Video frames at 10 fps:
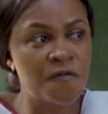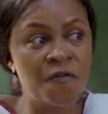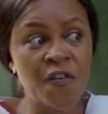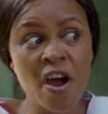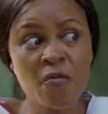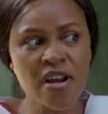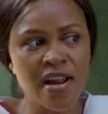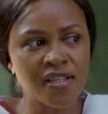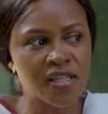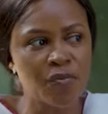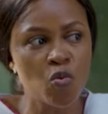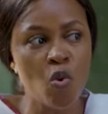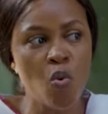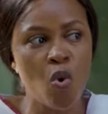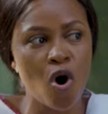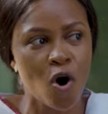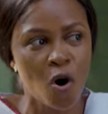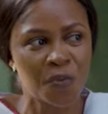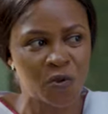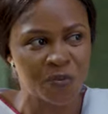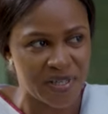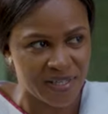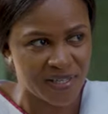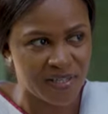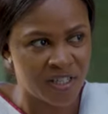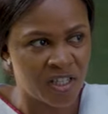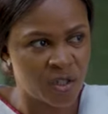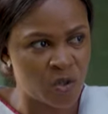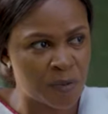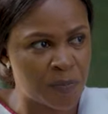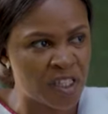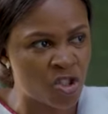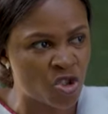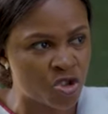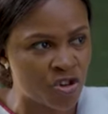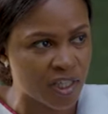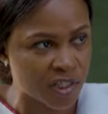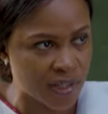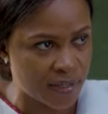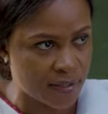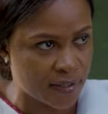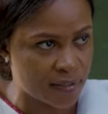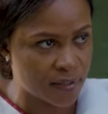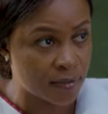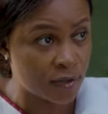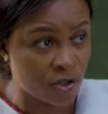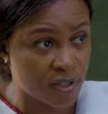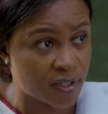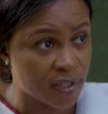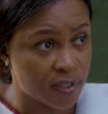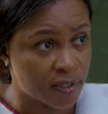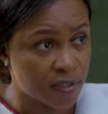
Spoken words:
very last time you will walk up to me to spit trash like this. Do you understand?